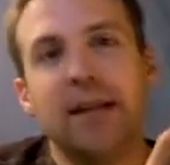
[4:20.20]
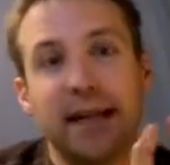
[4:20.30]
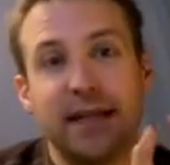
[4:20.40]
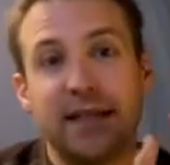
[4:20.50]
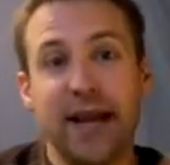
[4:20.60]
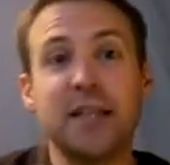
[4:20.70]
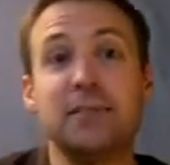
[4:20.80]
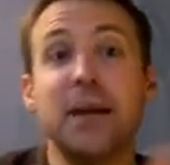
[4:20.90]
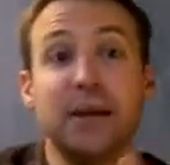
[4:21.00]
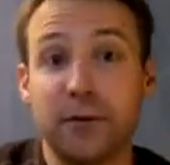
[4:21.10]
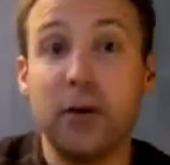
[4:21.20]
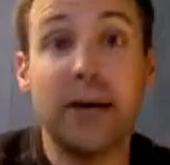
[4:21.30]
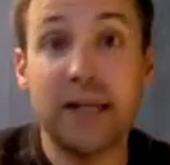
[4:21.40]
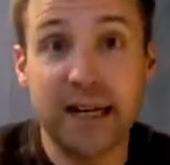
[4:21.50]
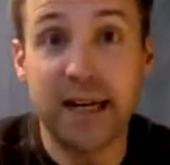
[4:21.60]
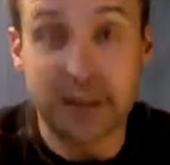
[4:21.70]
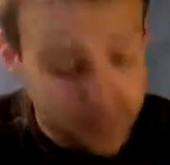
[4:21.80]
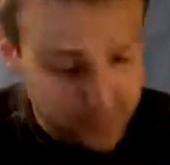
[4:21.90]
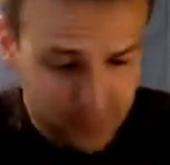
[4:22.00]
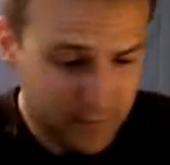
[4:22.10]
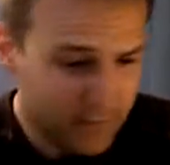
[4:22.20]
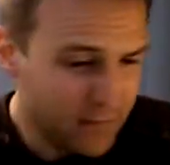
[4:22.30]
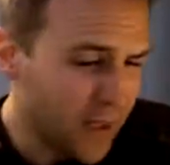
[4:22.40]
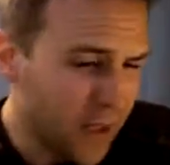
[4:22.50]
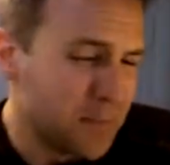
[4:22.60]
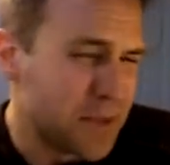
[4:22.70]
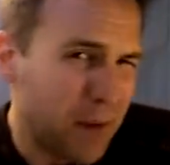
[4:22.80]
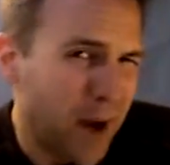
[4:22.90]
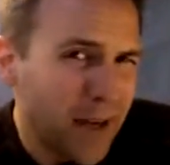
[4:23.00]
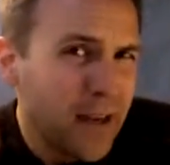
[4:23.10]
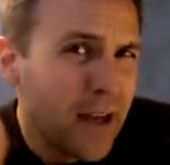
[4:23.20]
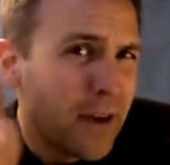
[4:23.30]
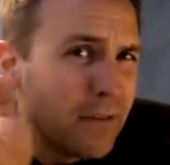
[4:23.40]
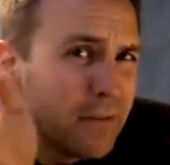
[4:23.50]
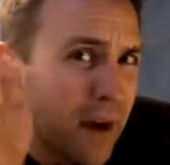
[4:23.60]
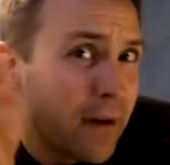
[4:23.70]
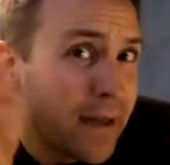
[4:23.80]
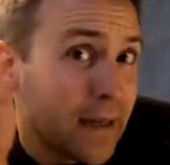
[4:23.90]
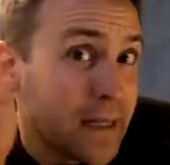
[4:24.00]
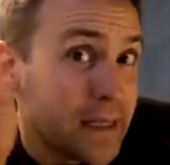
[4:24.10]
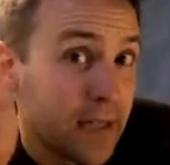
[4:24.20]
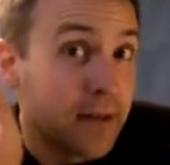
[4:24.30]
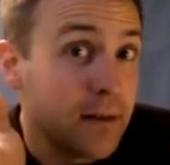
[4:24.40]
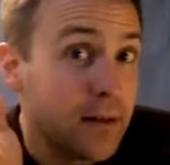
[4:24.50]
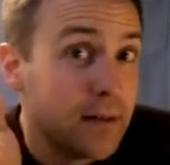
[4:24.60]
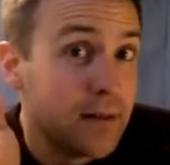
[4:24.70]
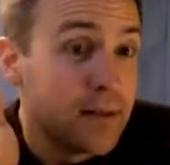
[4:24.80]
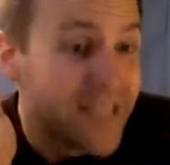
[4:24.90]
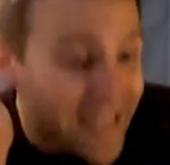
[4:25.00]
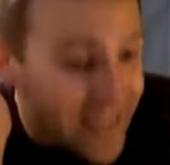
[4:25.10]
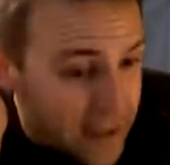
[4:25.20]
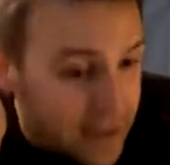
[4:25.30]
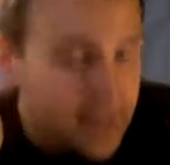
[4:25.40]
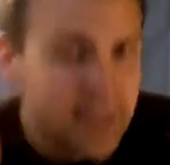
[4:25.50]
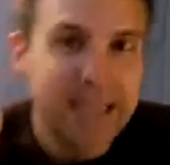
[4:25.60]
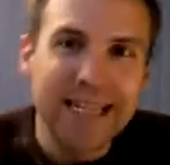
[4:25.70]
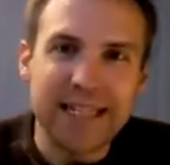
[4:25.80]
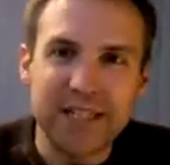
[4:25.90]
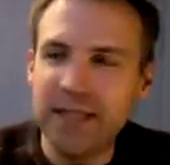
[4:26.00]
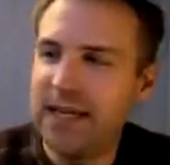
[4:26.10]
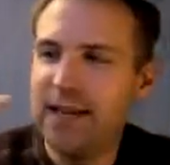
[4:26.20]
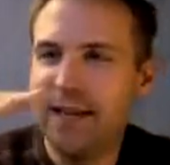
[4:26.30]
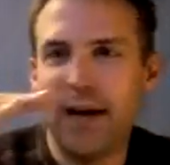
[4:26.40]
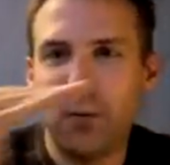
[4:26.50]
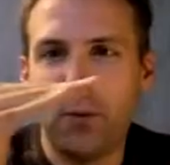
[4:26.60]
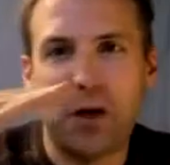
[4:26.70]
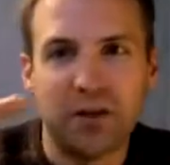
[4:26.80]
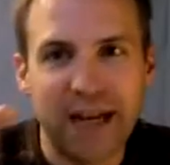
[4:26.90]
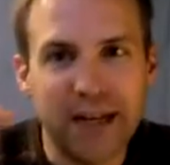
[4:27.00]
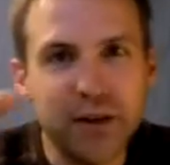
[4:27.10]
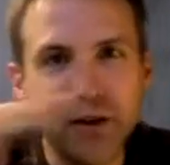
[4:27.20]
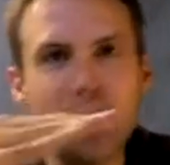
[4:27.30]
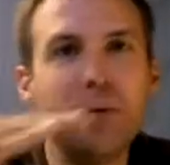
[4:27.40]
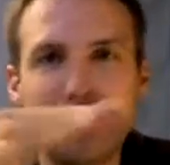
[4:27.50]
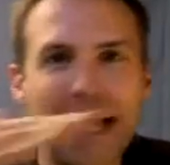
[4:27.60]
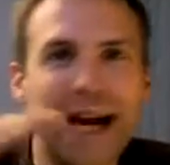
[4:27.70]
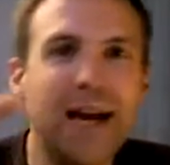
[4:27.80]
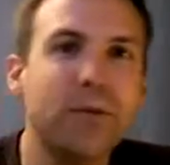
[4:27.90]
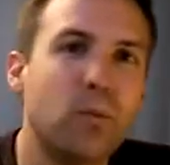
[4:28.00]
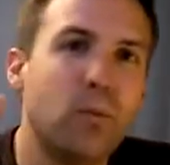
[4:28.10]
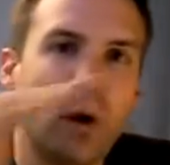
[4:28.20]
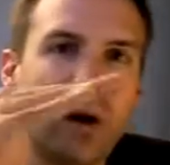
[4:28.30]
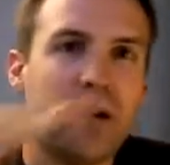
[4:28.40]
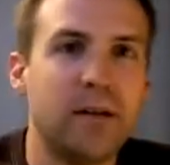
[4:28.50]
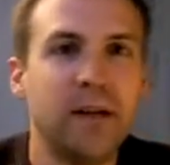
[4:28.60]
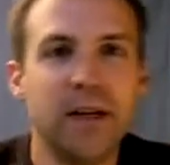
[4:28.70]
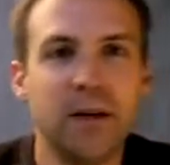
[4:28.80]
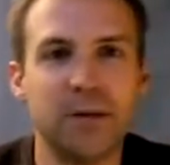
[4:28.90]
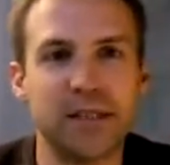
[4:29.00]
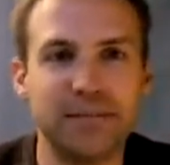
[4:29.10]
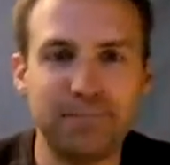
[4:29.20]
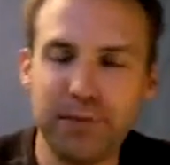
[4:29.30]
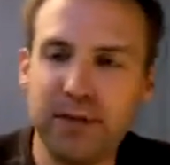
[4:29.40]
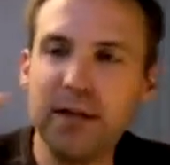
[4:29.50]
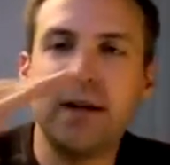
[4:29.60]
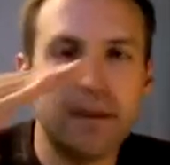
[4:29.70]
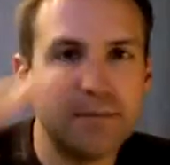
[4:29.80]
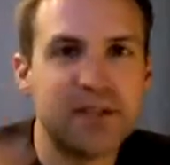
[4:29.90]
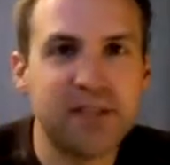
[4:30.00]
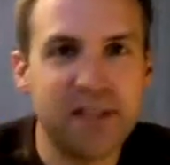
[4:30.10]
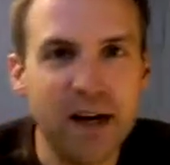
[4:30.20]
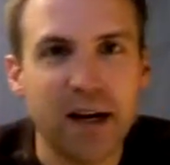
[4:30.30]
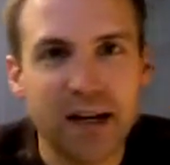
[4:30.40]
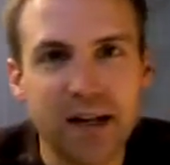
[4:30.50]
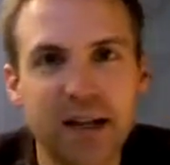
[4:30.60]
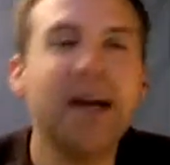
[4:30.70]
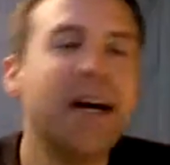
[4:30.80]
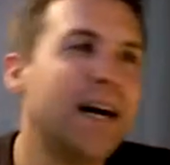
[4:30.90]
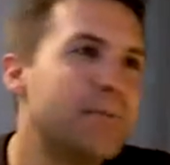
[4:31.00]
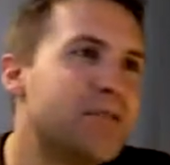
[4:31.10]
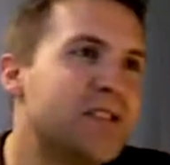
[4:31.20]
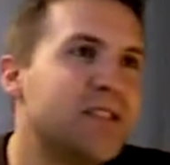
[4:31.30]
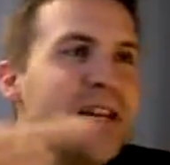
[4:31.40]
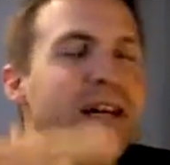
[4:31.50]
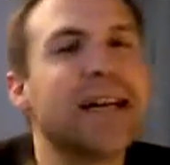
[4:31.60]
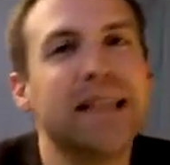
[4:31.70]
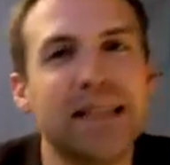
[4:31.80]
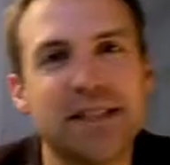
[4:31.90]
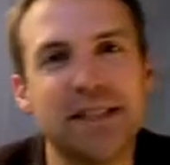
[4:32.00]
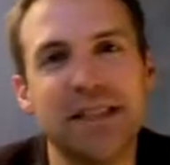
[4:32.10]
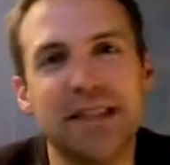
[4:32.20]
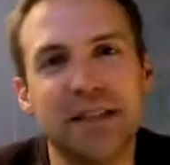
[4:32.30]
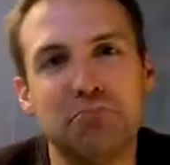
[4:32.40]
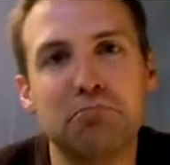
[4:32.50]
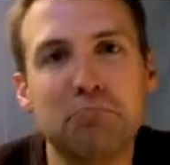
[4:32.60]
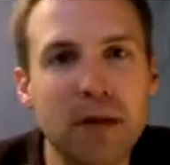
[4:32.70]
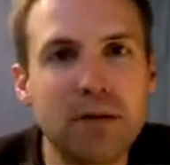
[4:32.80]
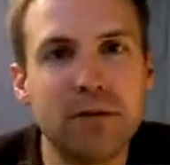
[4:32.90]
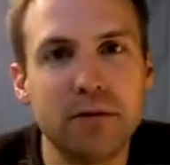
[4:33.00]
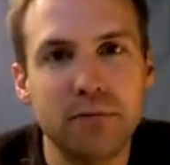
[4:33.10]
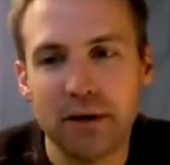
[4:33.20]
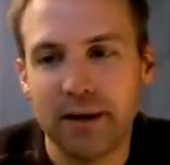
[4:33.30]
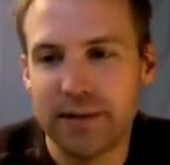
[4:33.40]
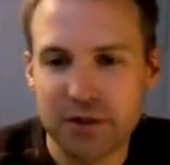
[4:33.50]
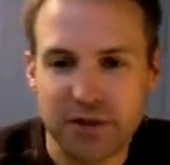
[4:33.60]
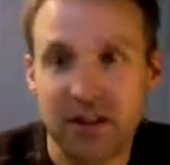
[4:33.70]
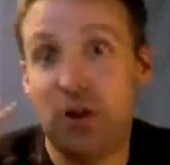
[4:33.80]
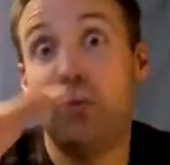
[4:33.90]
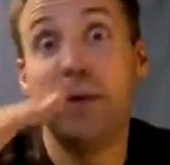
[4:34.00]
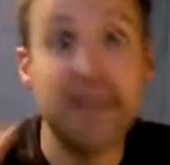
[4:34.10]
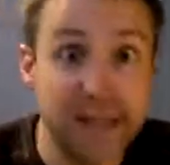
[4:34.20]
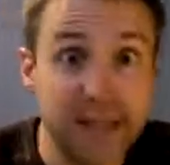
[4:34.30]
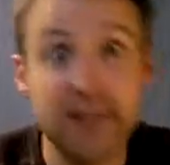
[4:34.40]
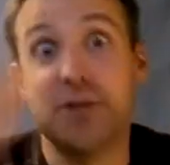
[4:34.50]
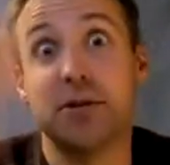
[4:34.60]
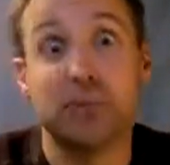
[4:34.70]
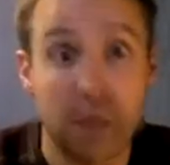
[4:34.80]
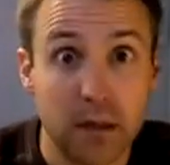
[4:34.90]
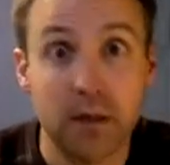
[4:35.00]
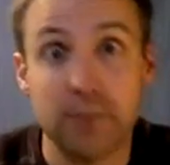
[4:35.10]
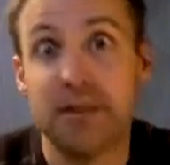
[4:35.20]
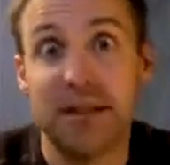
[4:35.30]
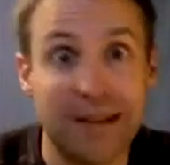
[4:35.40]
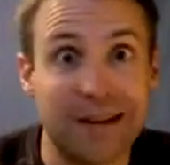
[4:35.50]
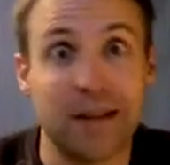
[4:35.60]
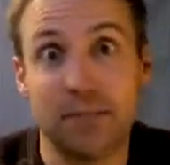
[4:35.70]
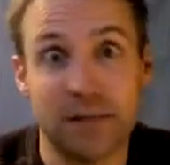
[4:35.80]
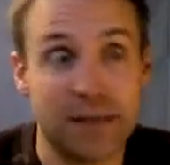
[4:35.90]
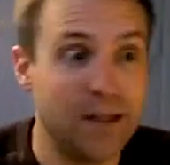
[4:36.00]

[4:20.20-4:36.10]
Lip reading: like TextMate for OS X comes to mind. Very nice editor. Still, it's going to hit that wall, that Notepad wall, where it's like, I'm stuck. I'm stuck in this mode where I'm just always in insert mode. I'm stuck. And